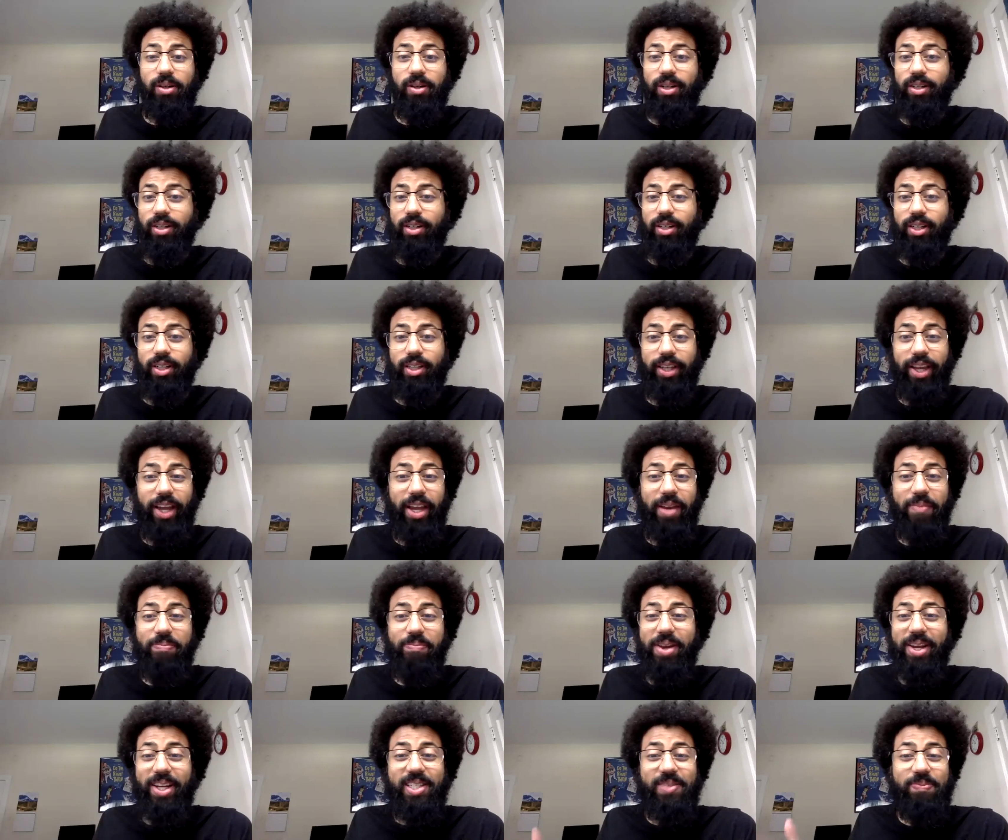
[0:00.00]

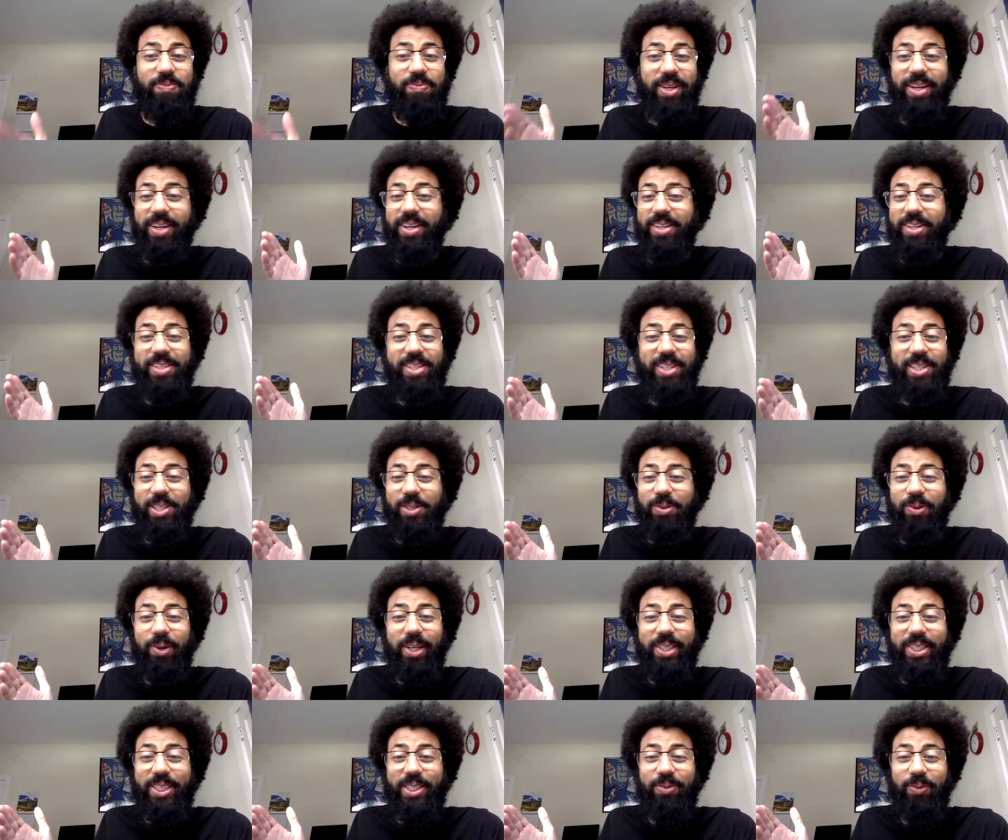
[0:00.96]
Clayton Bigsby
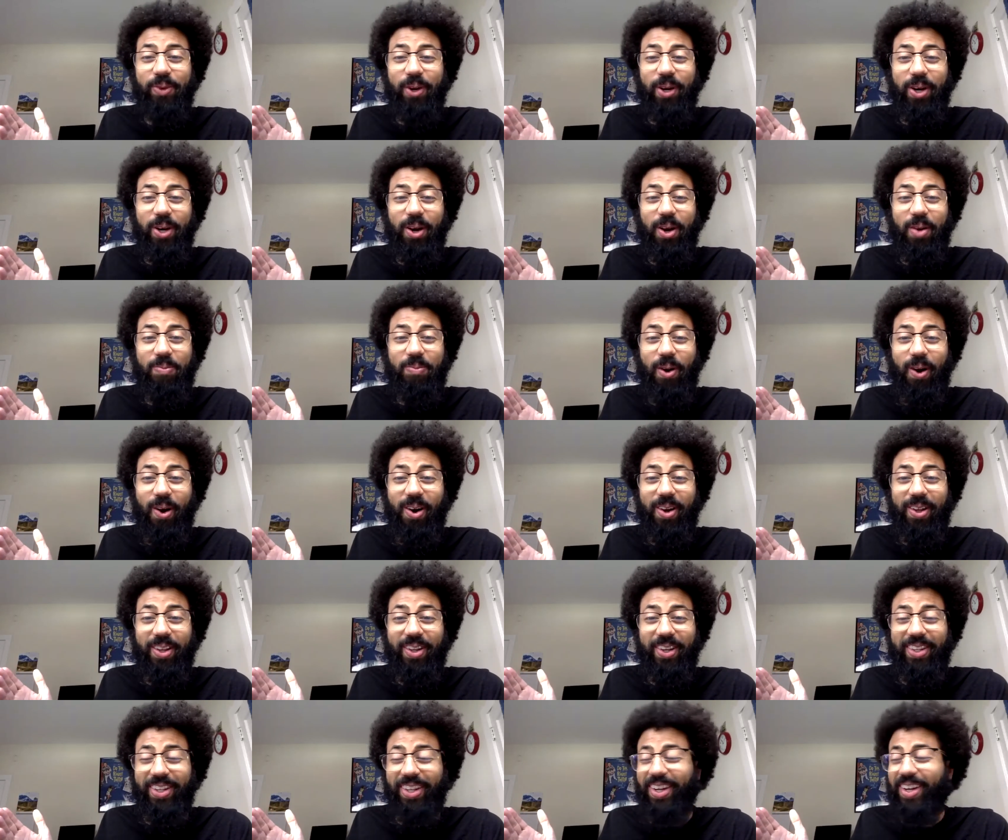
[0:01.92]
situation where you're a part of
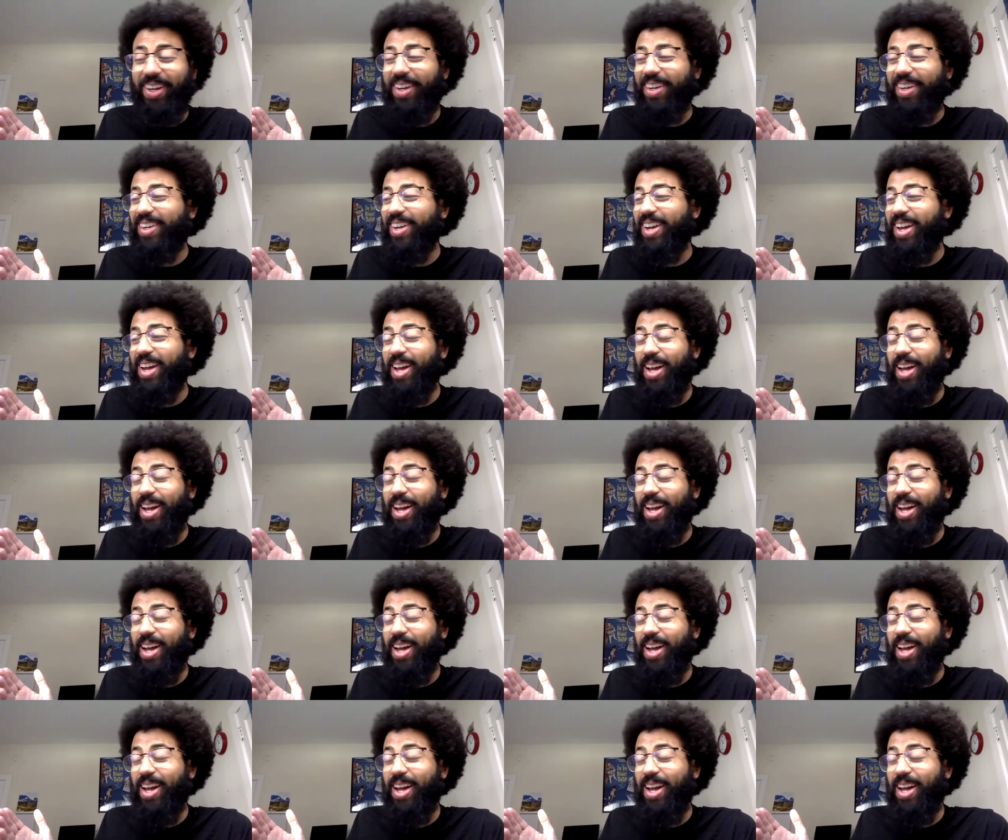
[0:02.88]
the Klan,